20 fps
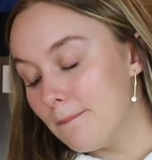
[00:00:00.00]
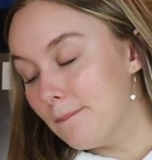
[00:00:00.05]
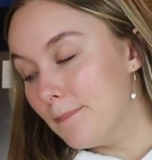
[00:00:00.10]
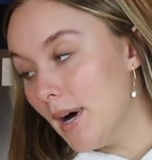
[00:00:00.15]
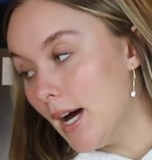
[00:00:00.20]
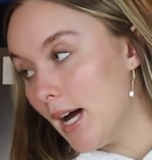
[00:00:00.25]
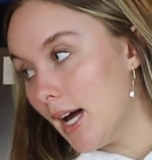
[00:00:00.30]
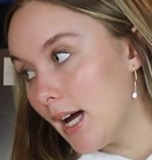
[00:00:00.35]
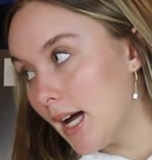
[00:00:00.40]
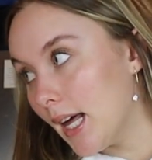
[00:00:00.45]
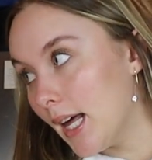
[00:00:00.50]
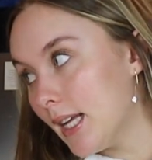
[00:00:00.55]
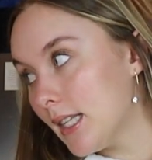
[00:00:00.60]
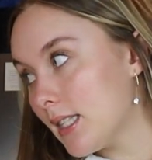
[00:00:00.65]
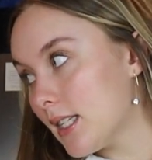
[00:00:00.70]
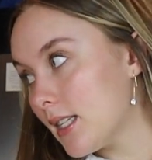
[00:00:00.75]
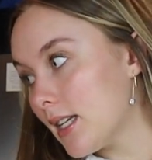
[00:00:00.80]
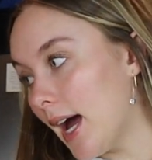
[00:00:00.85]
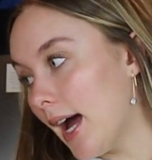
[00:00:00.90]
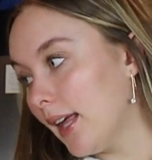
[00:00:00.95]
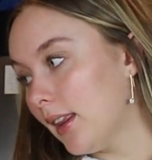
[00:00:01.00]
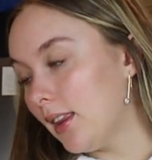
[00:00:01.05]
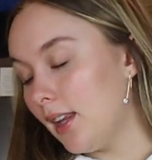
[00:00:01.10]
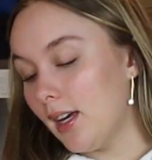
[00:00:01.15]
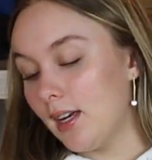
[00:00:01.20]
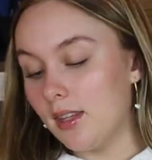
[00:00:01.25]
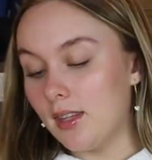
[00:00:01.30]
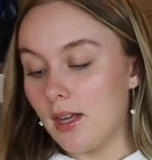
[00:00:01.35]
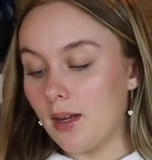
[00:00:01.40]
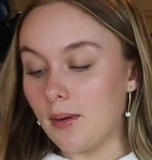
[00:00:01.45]
But I
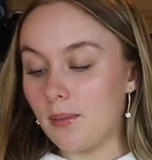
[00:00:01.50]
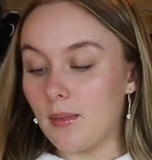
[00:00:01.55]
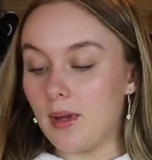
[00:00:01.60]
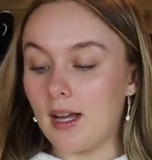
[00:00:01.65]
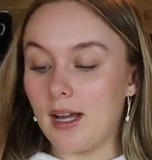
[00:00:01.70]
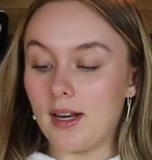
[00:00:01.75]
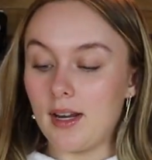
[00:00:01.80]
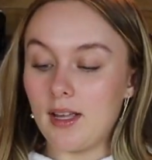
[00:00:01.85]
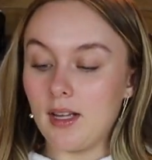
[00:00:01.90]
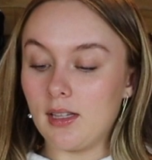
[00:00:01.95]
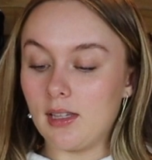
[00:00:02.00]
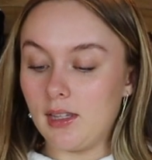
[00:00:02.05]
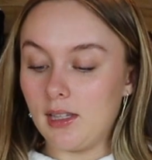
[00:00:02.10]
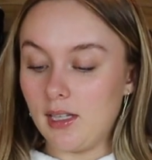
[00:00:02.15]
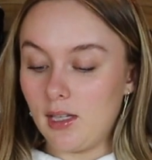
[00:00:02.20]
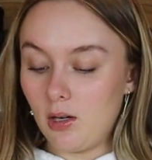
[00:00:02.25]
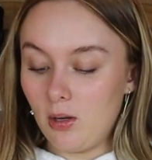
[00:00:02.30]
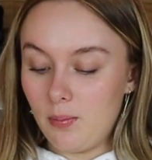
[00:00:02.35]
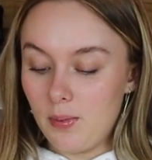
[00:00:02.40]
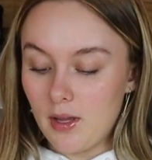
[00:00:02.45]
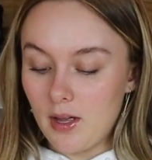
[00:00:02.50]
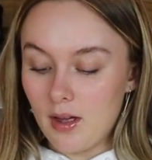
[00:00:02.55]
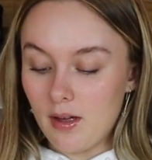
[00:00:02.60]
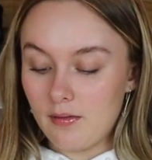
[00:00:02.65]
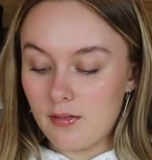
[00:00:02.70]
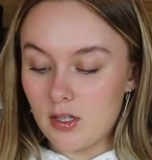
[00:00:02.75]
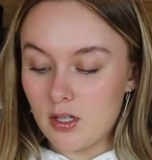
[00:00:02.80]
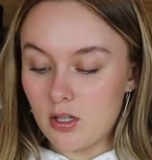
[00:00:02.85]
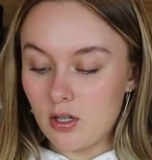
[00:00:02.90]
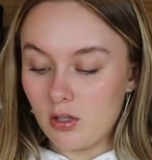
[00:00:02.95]
think that adding a little bit
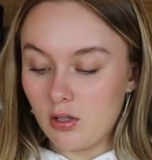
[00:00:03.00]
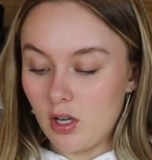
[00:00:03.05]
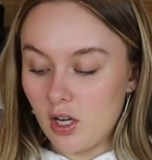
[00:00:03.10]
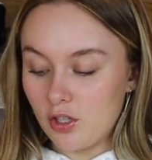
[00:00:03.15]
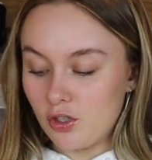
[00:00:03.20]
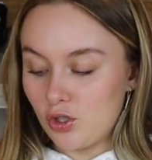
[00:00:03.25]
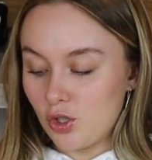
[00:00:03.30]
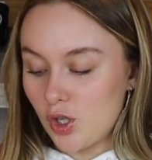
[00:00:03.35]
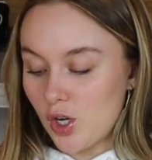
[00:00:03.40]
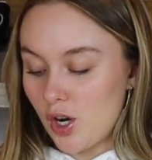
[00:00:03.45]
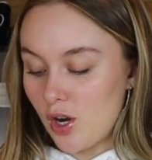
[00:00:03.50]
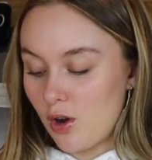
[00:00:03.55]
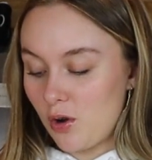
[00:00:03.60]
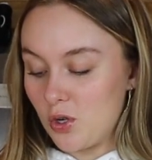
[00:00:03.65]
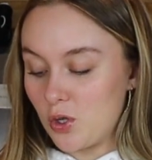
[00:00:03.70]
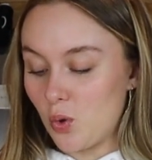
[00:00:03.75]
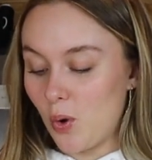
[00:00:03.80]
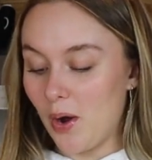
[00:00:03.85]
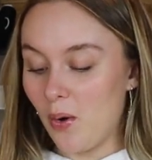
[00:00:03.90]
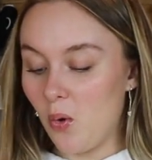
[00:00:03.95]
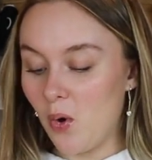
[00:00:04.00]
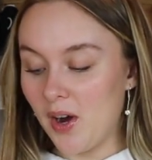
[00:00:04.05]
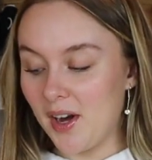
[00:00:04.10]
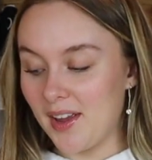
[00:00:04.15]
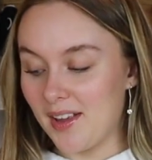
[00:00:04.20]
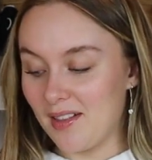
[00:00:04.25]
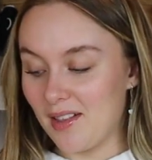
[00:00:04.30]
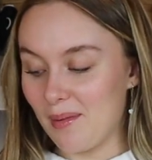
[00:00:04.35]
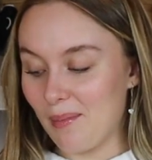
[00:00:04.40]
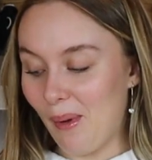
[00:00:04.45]
of cilantro, do I want
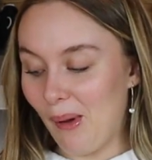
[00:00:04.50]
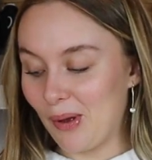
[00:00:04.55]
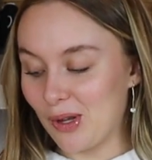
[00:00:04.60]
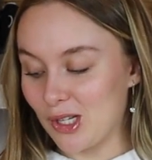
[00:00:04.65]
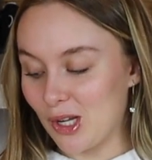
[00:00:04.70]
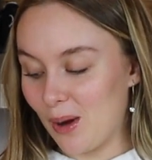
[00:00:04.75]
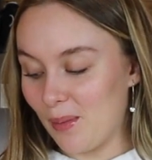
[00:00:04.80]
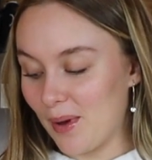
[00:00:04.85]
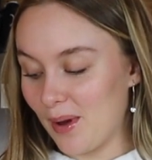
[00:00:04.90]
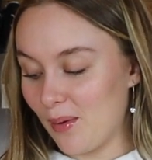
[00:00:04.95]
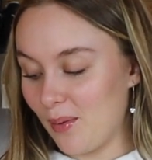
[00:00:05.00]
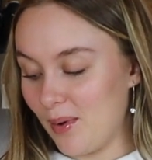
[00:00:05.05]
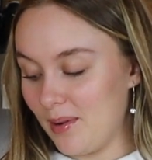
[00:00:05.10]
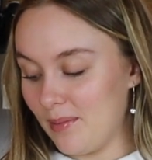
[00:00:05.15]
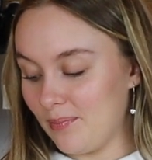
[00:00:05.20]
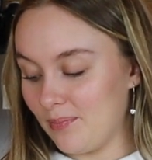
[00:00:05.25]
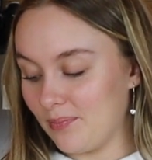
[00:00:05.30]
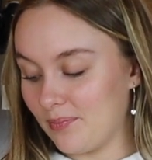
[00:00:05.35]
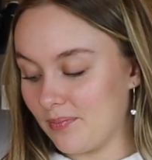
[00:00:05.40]
it in the balsamic one?